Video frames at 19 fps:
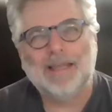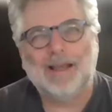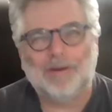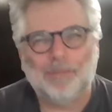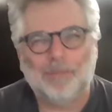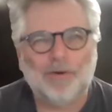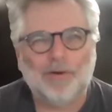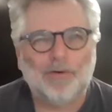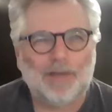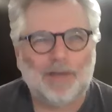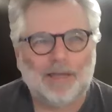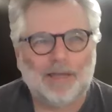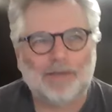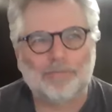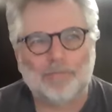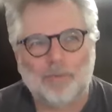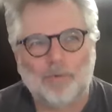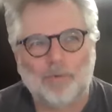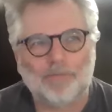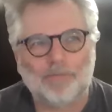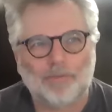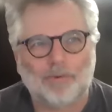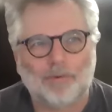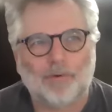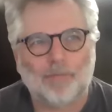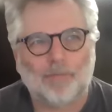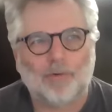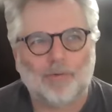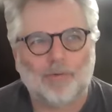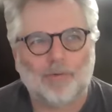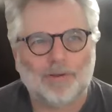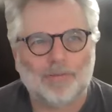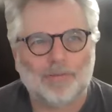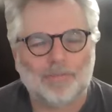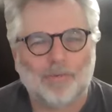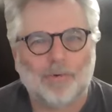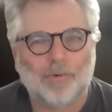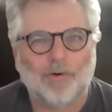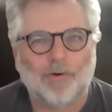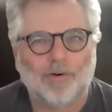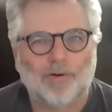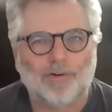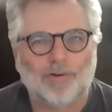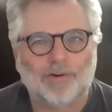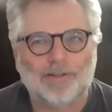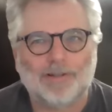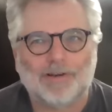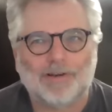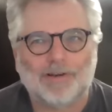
We'll get more formal and more,